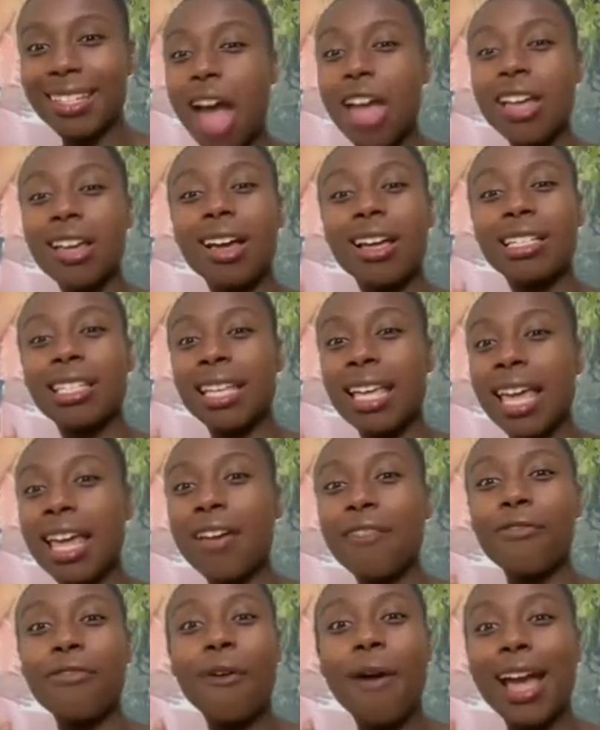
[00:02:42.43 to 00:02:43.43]
Are you guys here
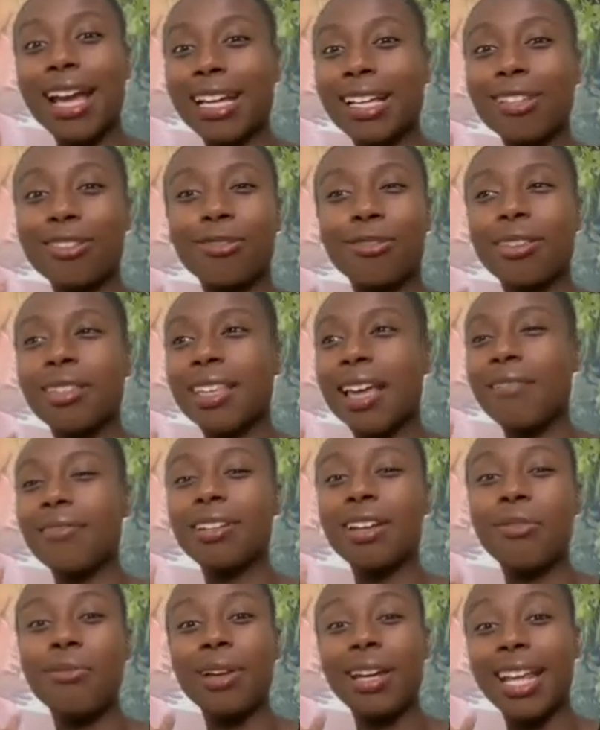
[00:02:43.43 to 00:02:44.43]
for Ekinson, Davin
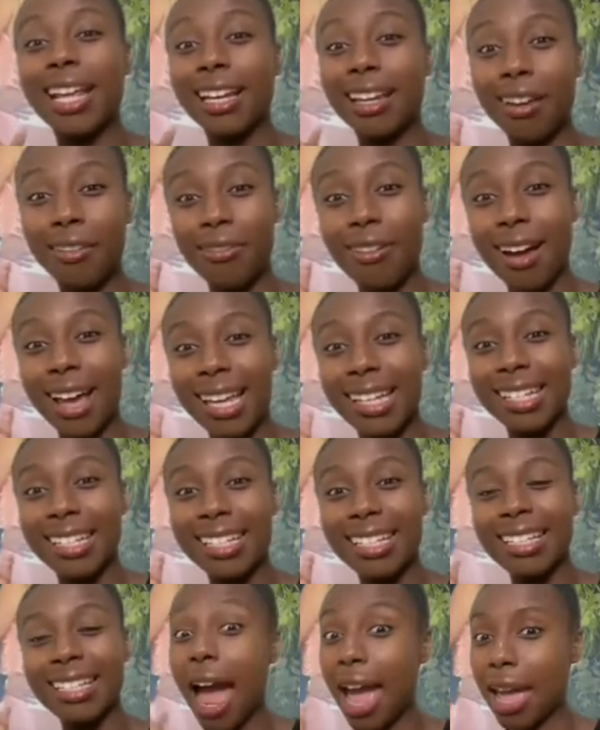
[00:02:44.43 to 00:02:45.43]
and winning Love
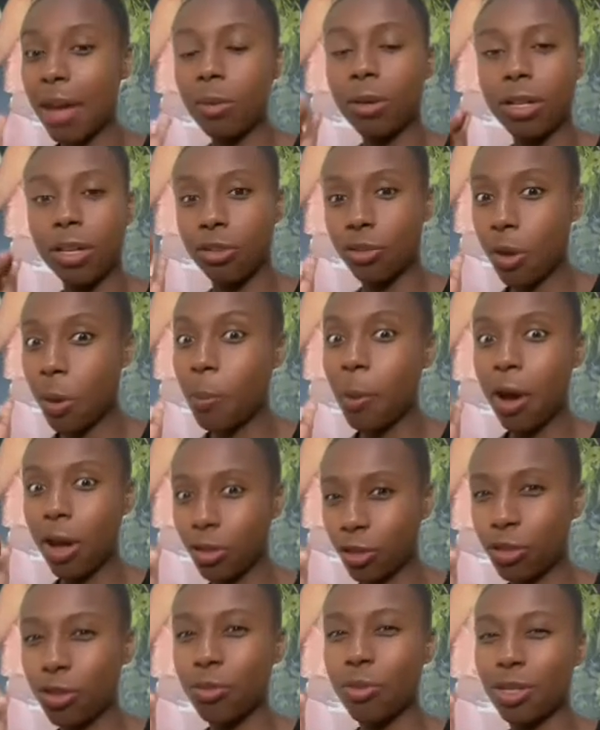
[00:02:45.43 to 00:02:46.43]
Island? I am going to do a part
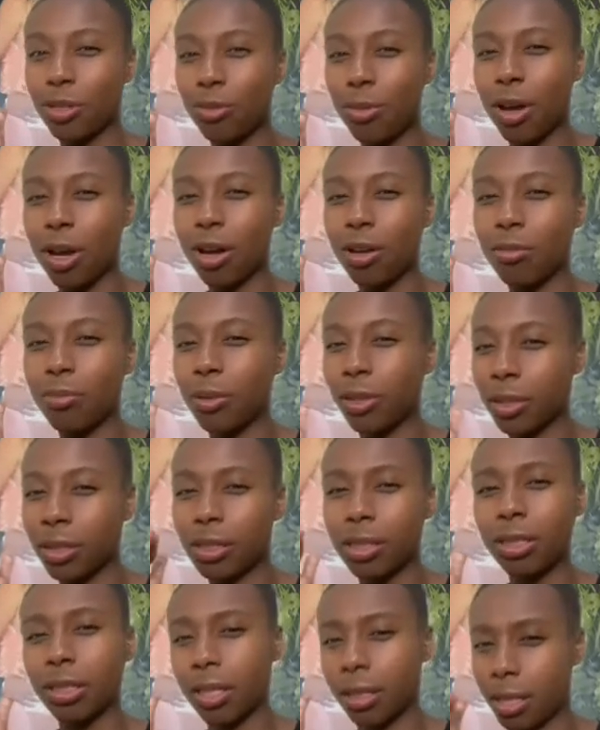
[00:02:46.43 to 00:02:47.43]
two as well
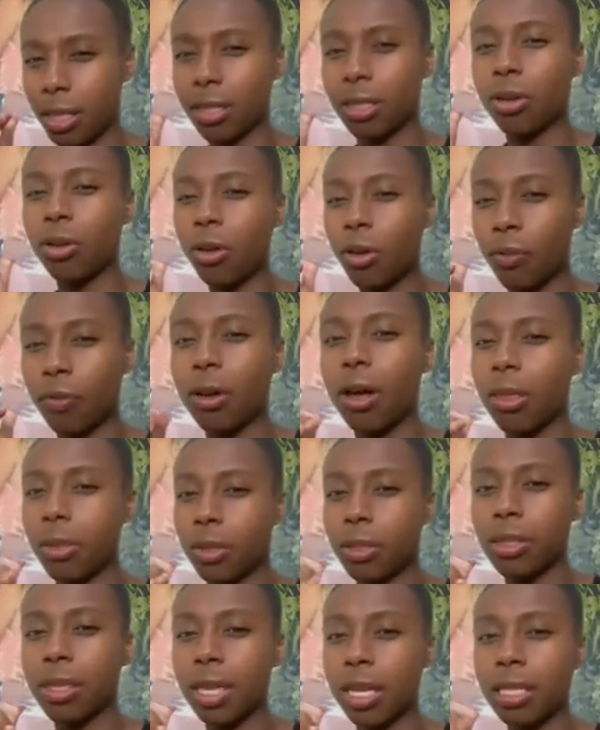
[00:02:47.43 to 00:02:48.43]
because there's a lot of other
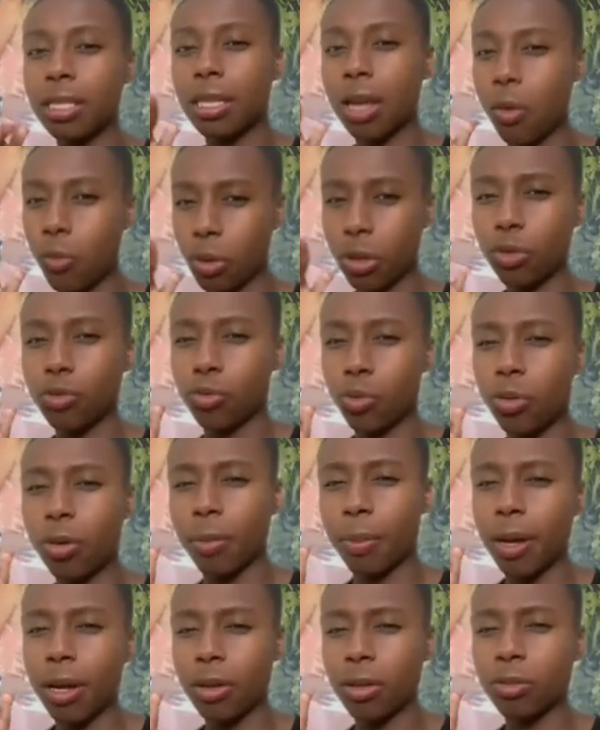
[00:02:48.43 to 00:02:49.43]
things that I want to talk
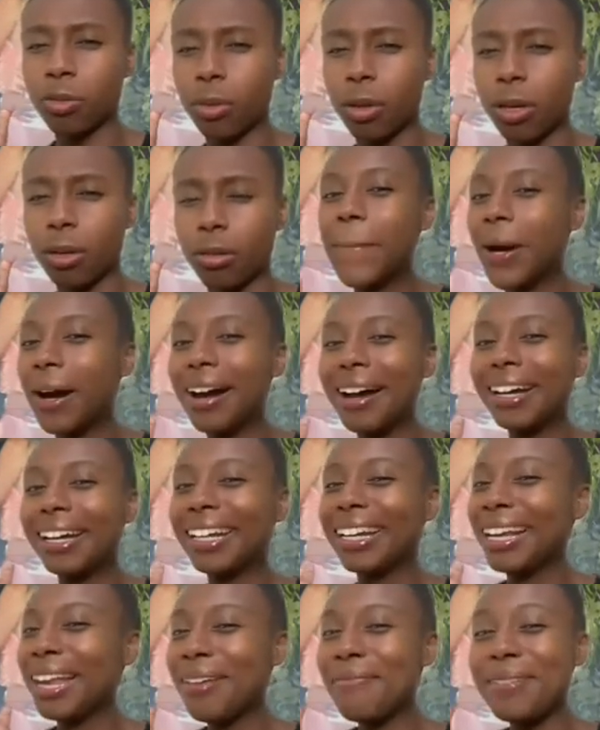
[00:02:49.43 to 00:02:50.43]
about as well. But
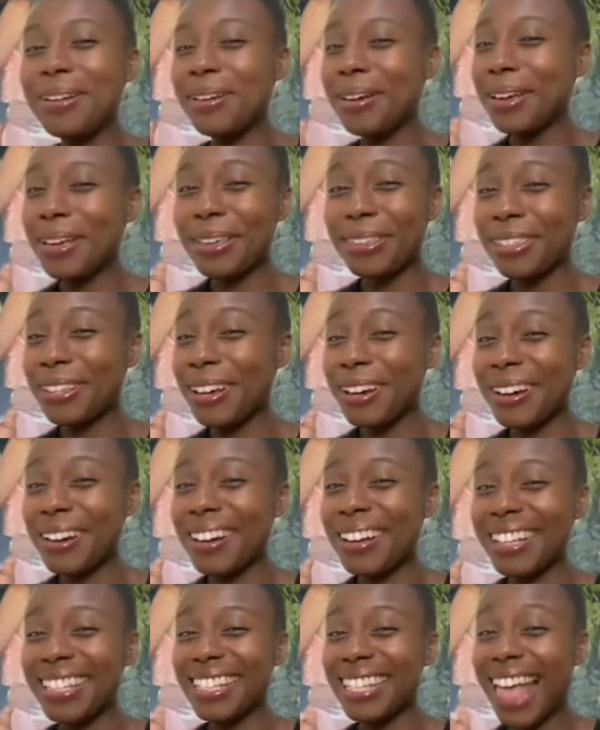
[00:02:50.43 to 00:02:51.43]
let me know your
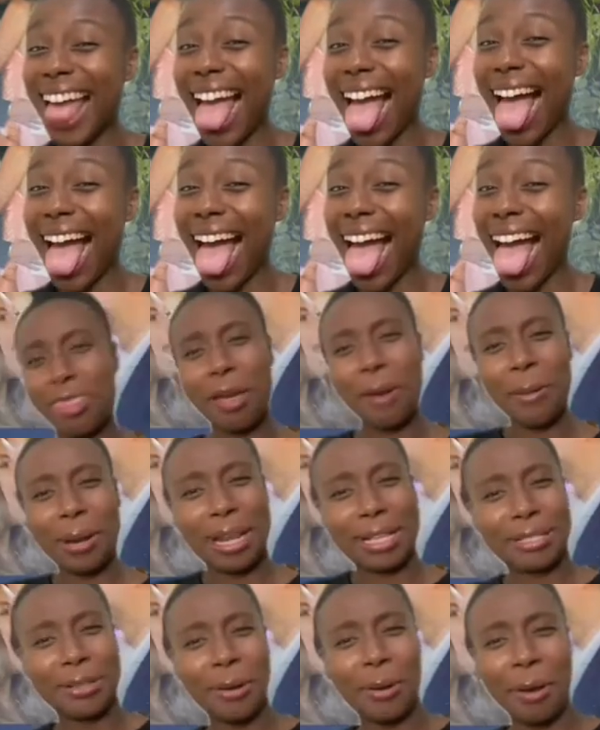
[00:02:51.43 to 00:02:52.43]
thoughts. I want
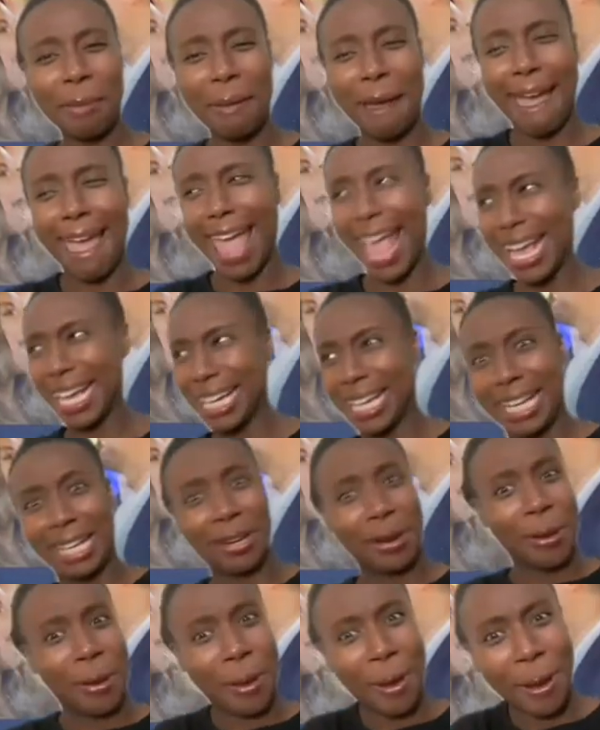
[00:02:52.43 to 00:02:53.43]
to talk about Ekin who?